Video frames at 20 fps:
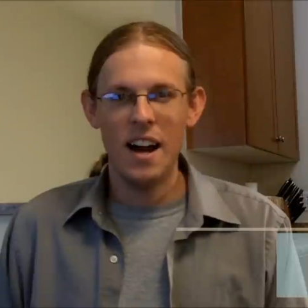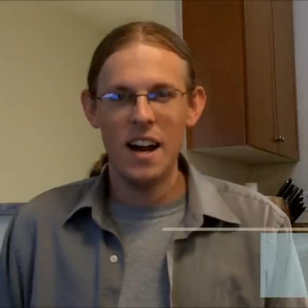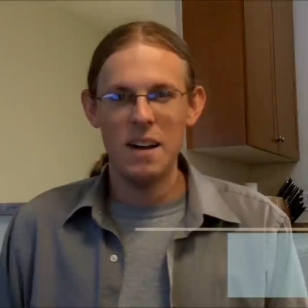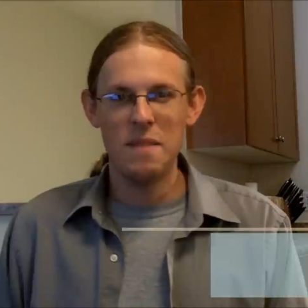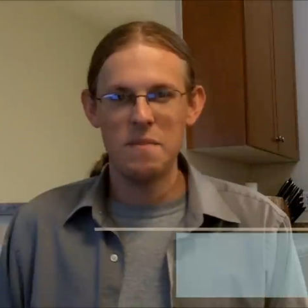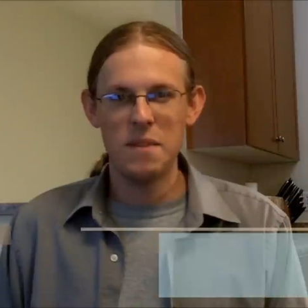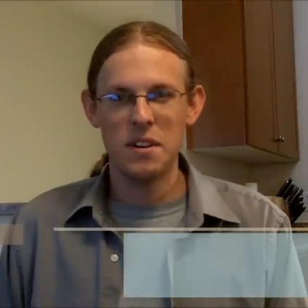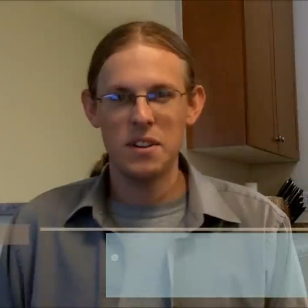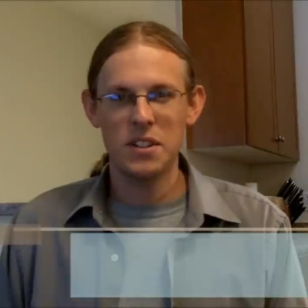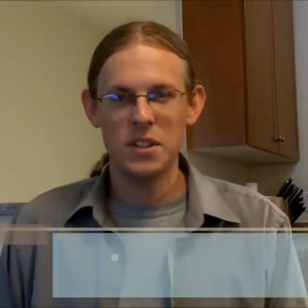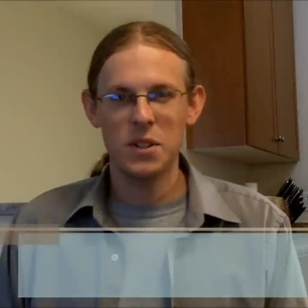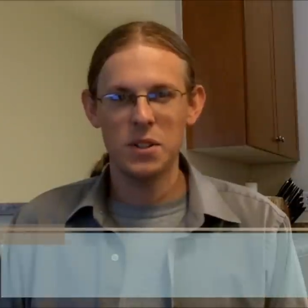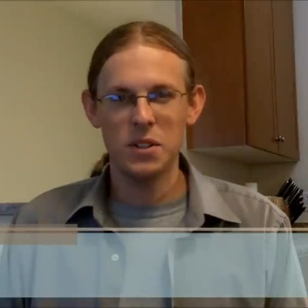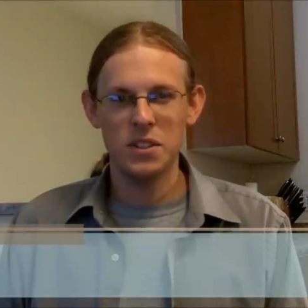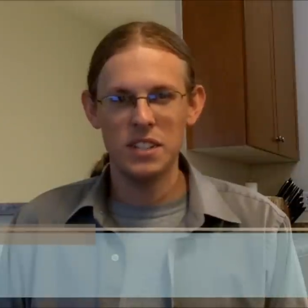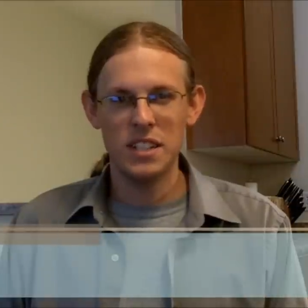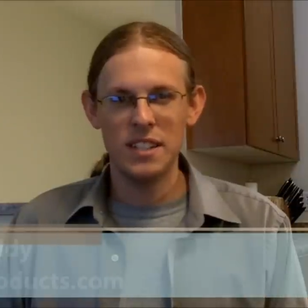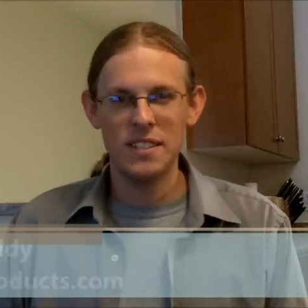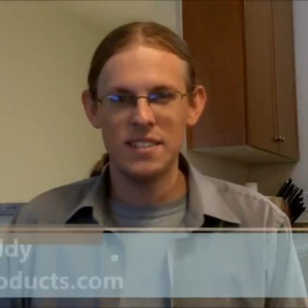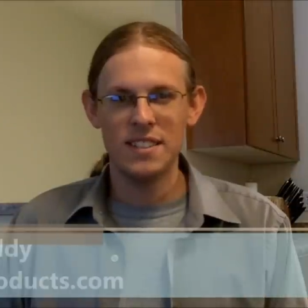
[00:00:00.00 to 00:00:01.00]
Hi, I'm Aaron
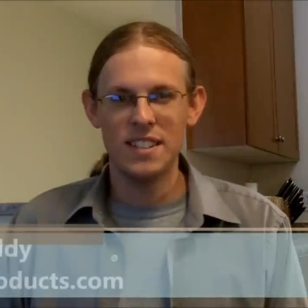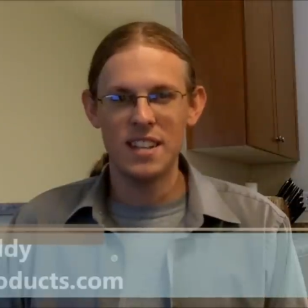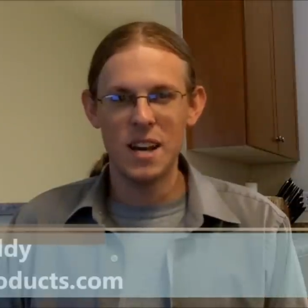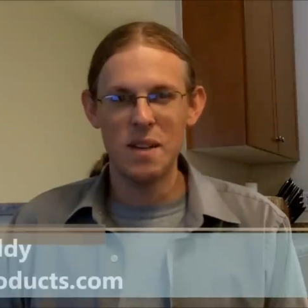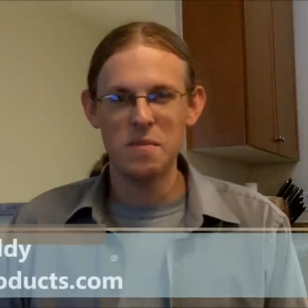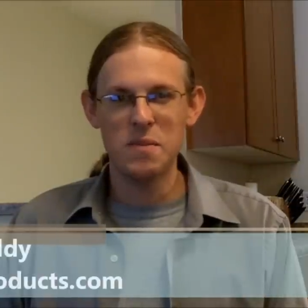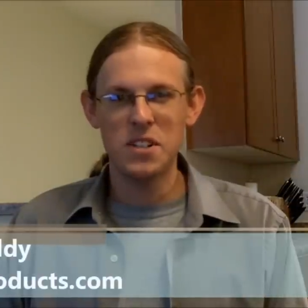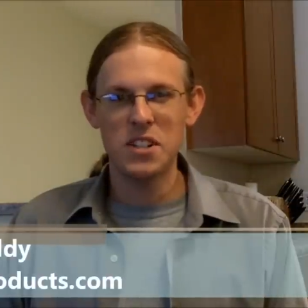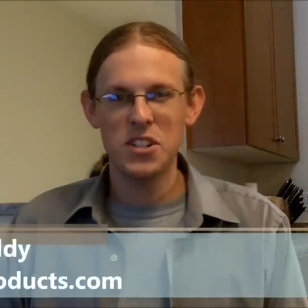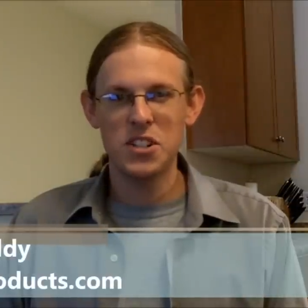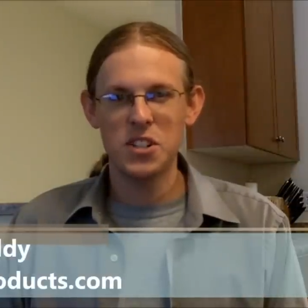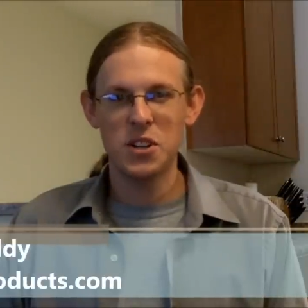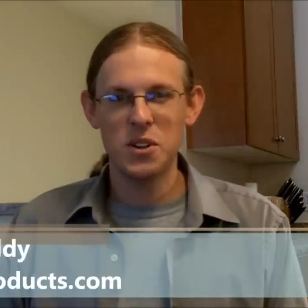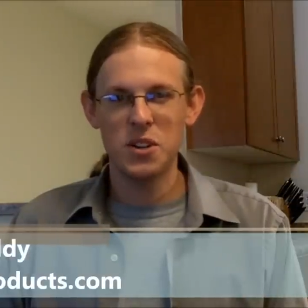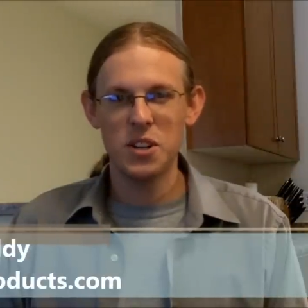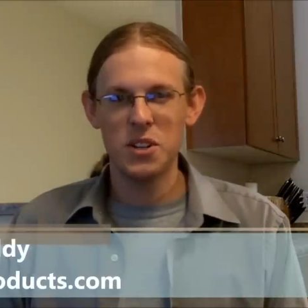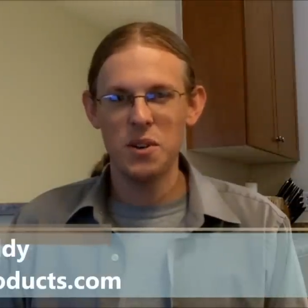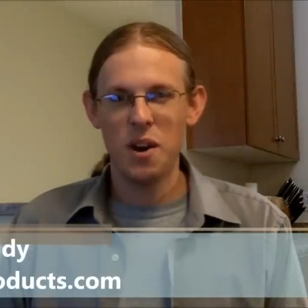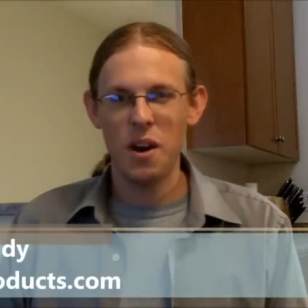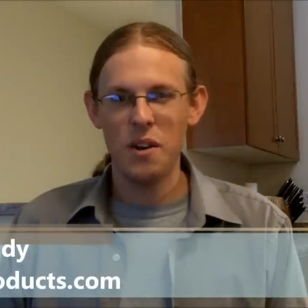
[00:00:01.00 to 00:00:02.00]
Goldie, and I'm going to
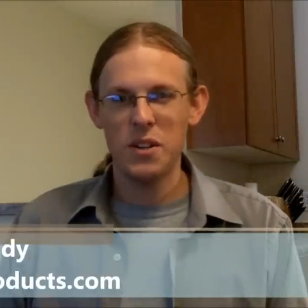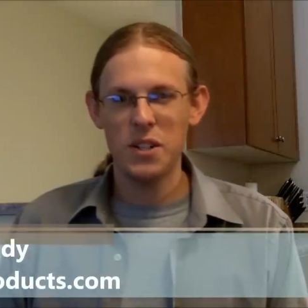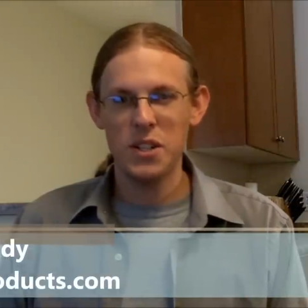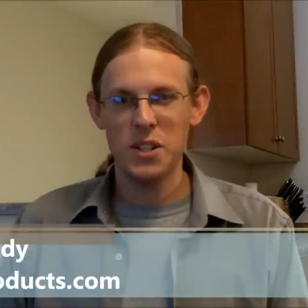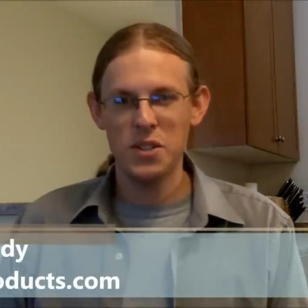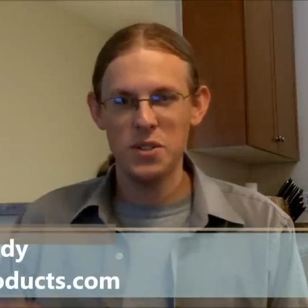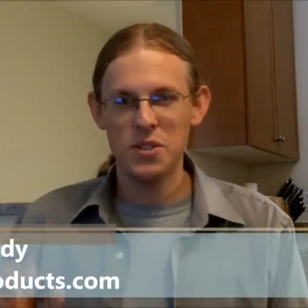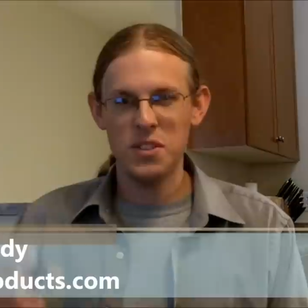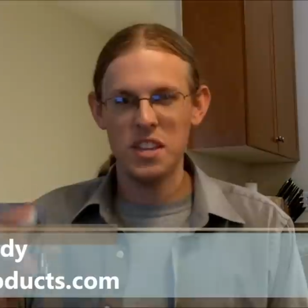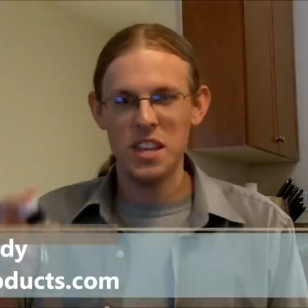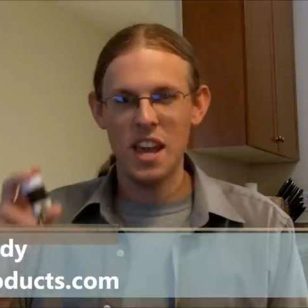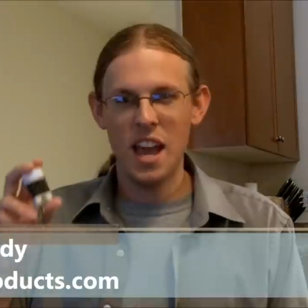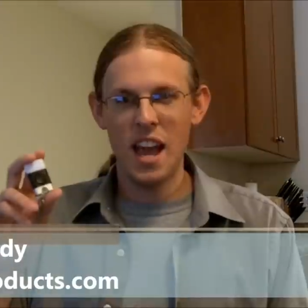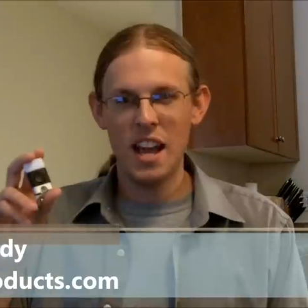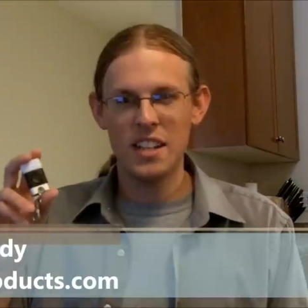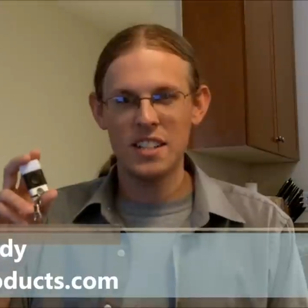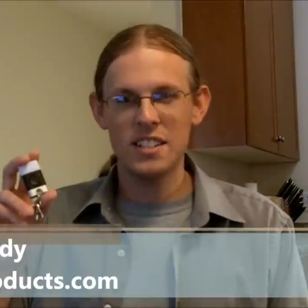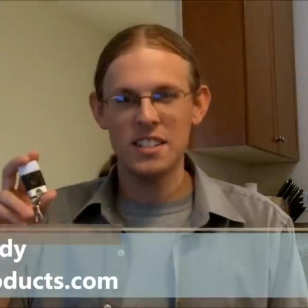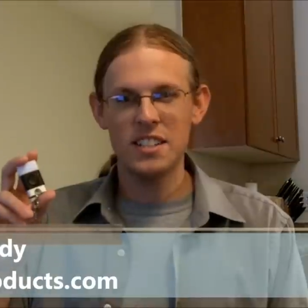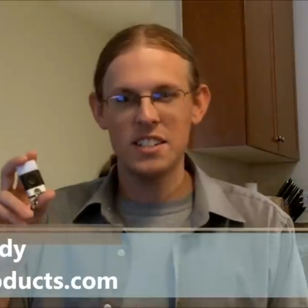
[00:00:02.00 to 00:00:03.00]
show you how to use the
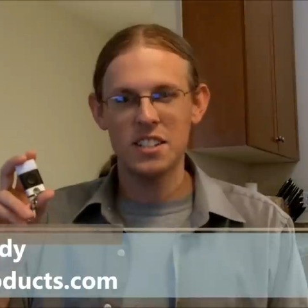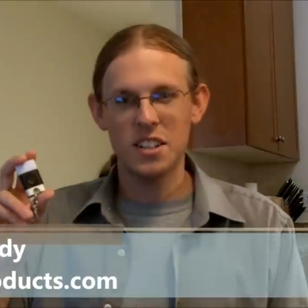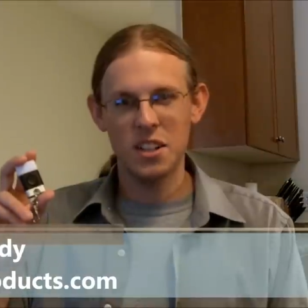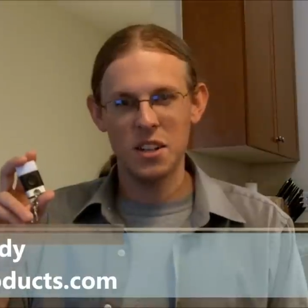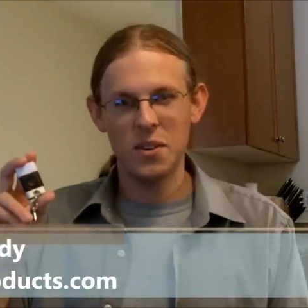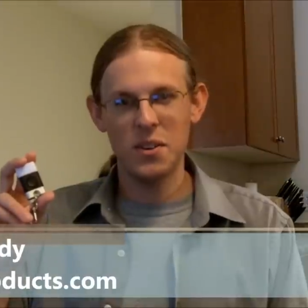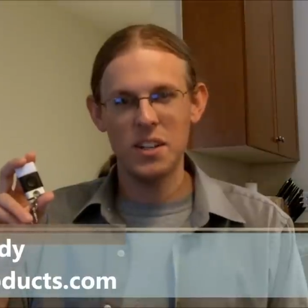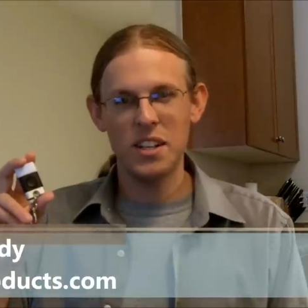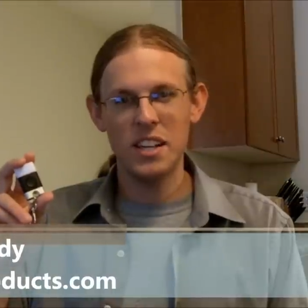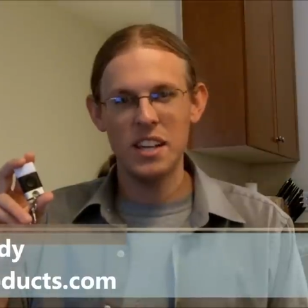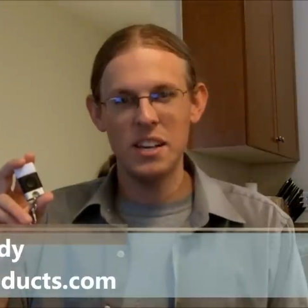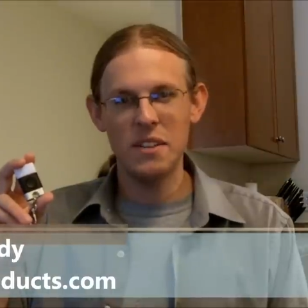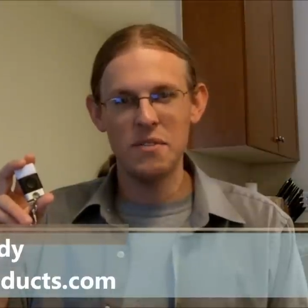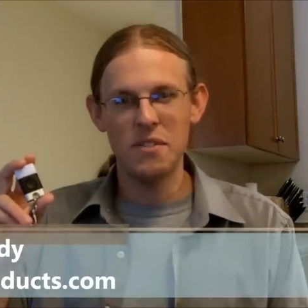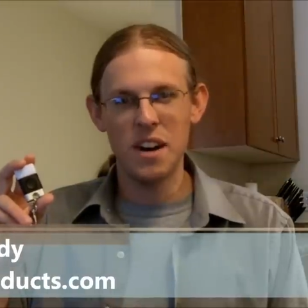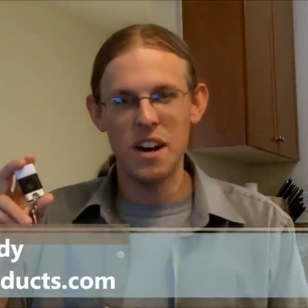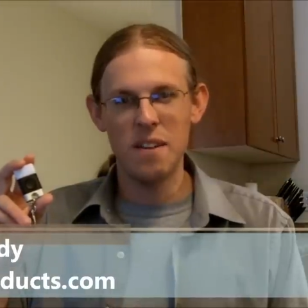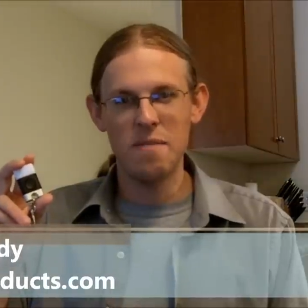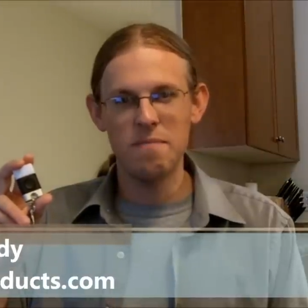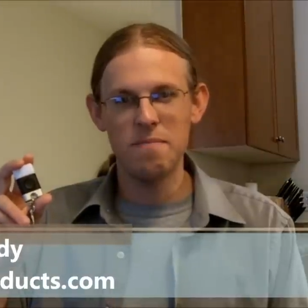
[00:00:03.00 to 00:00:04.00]
Exodus Glowing Key
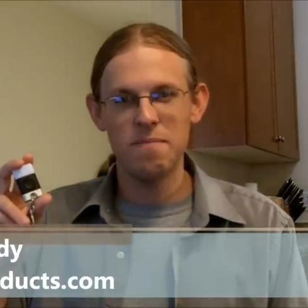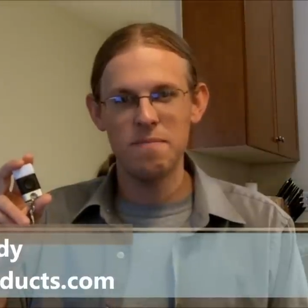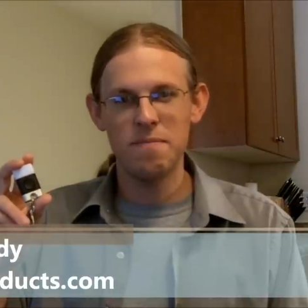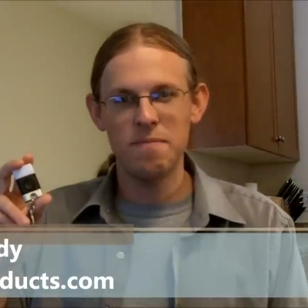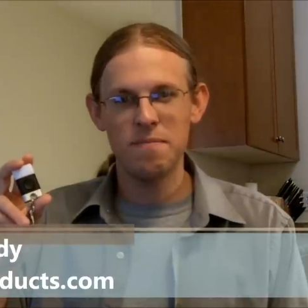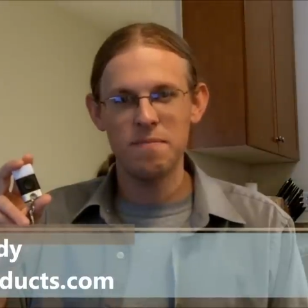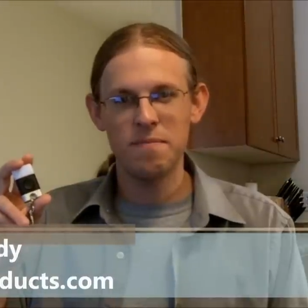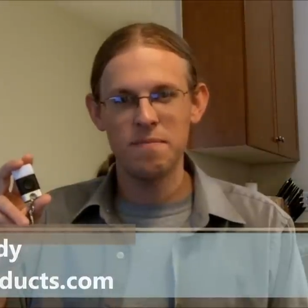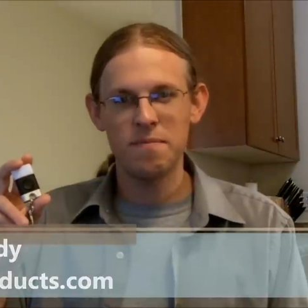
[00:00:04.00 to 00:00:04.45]
Fob.